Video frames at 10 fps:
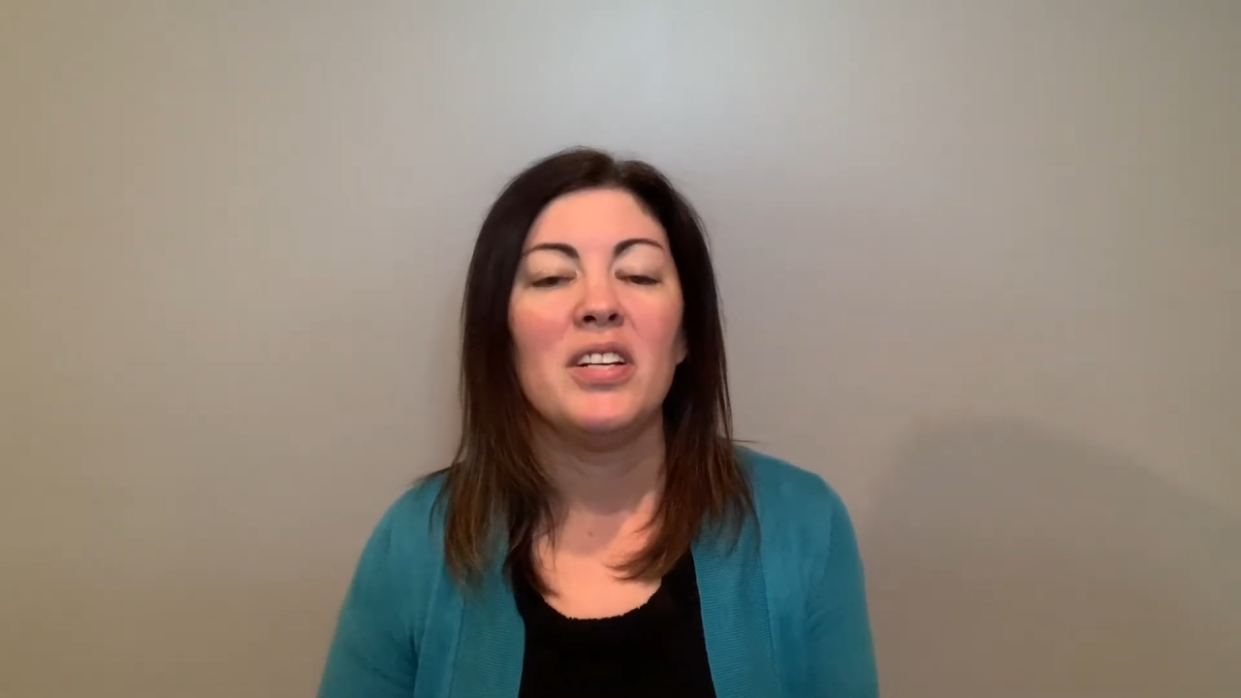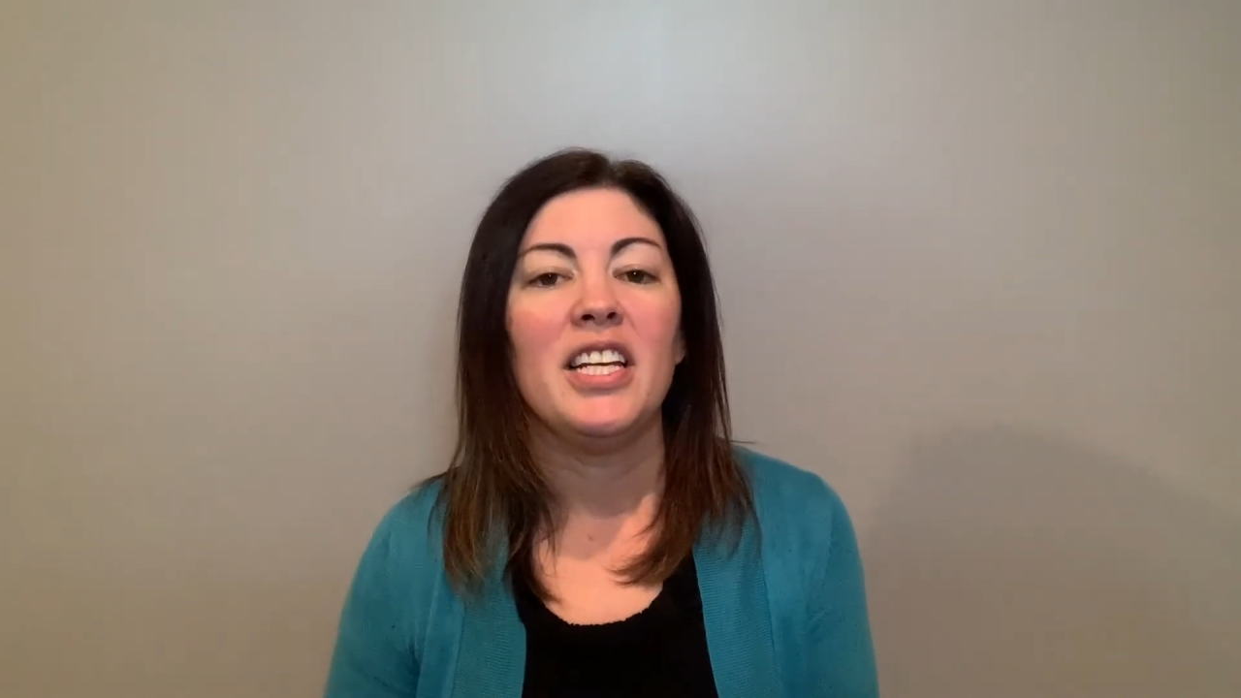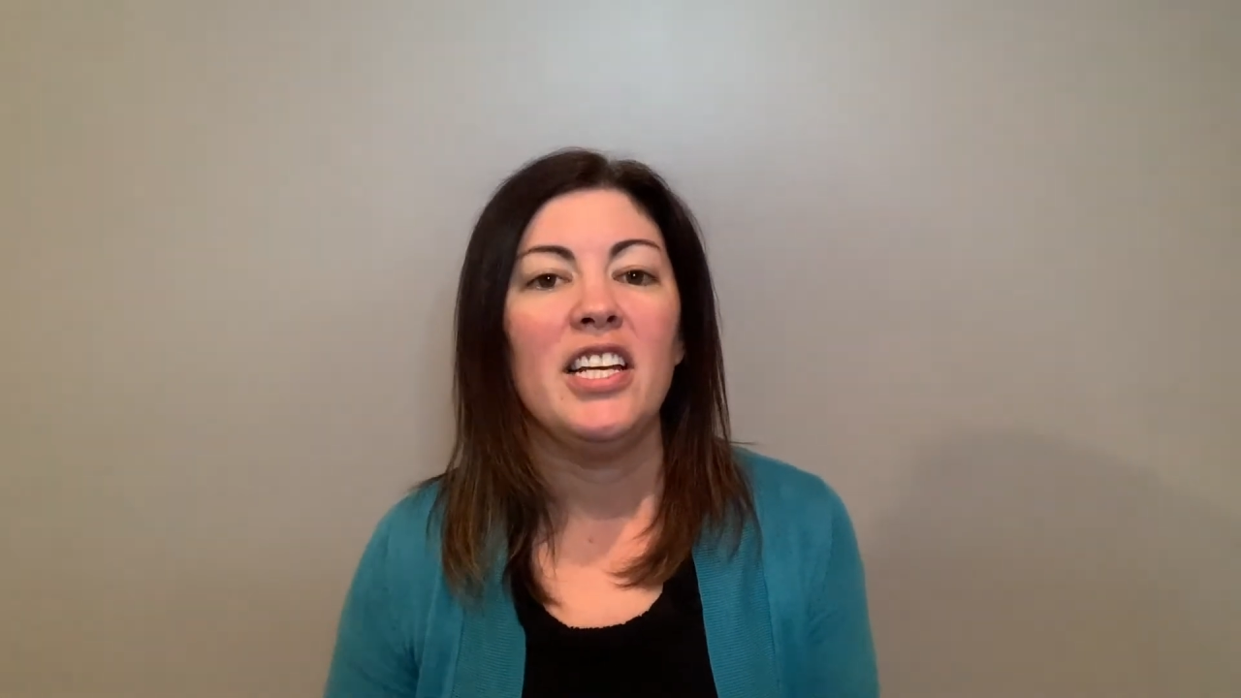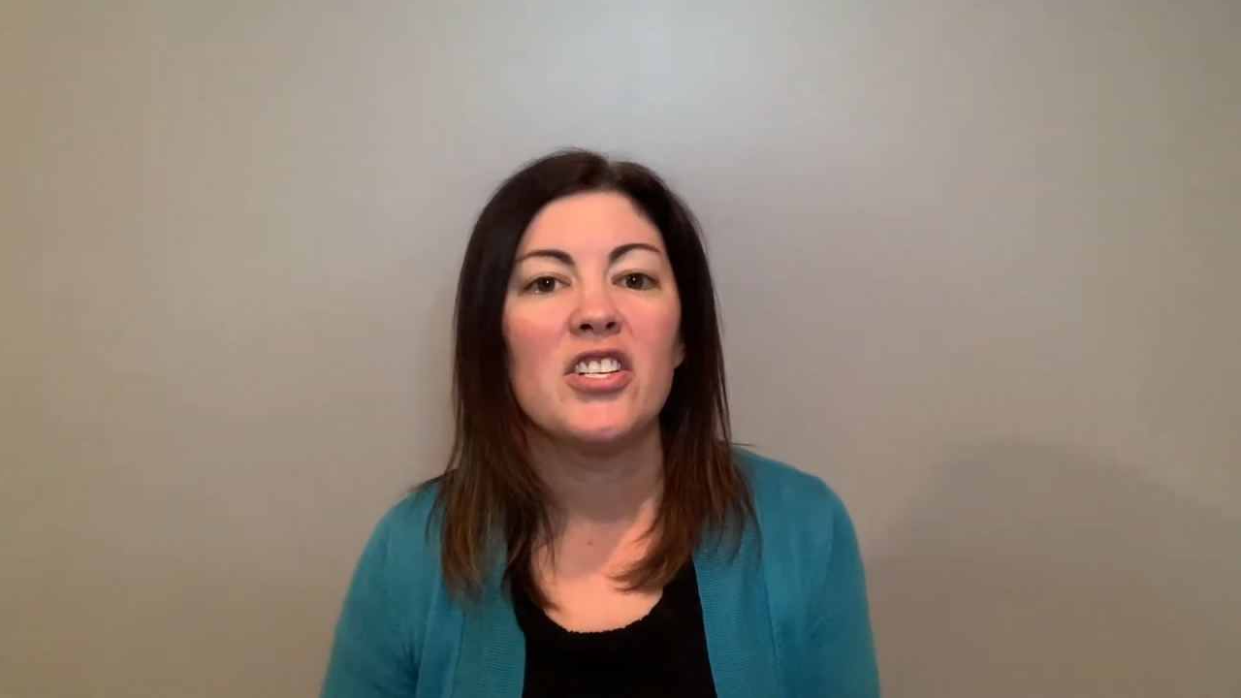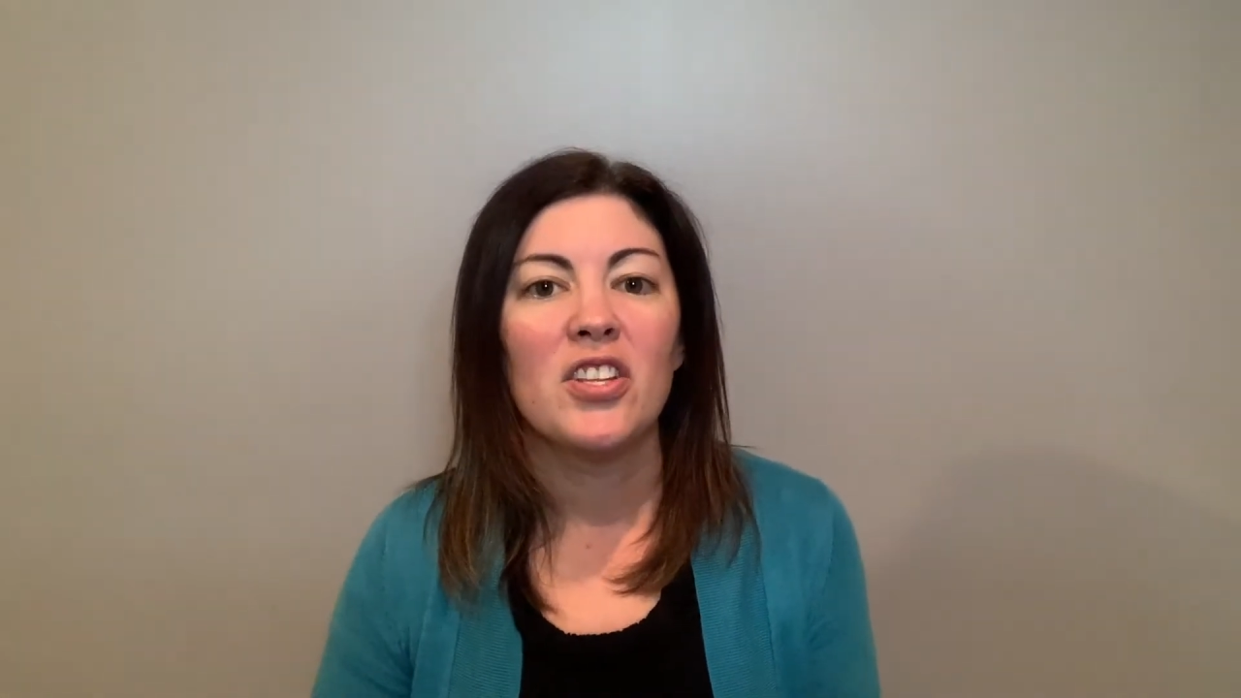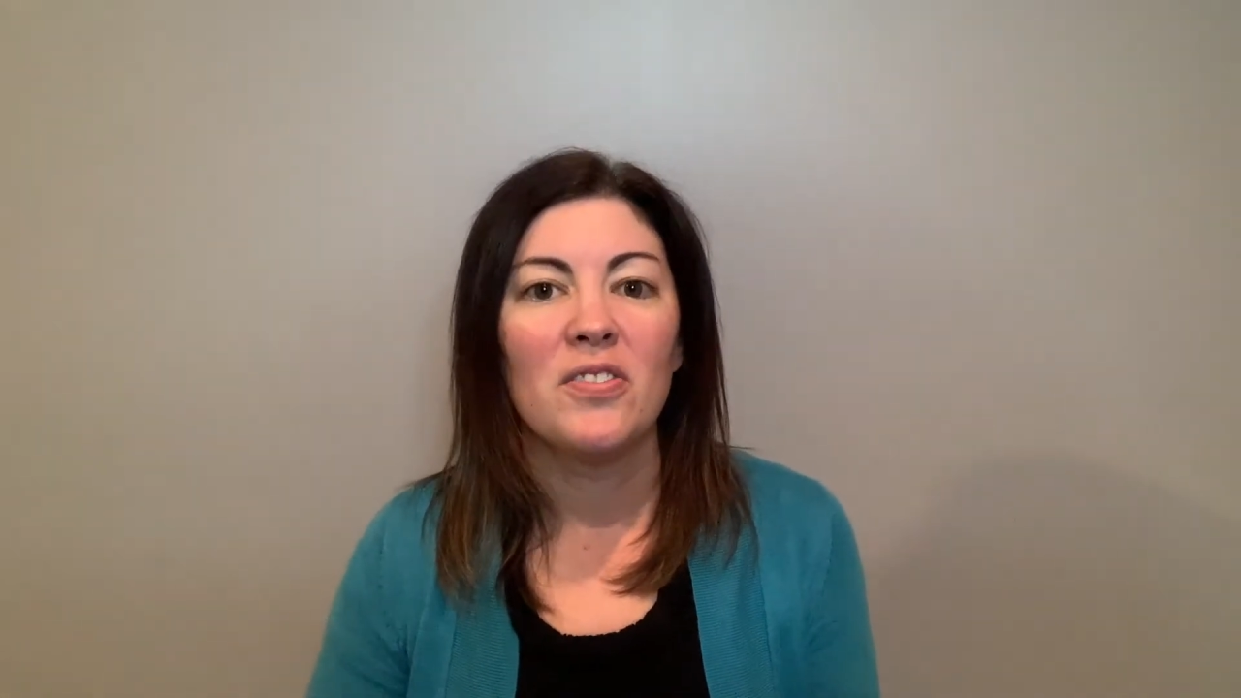in each of the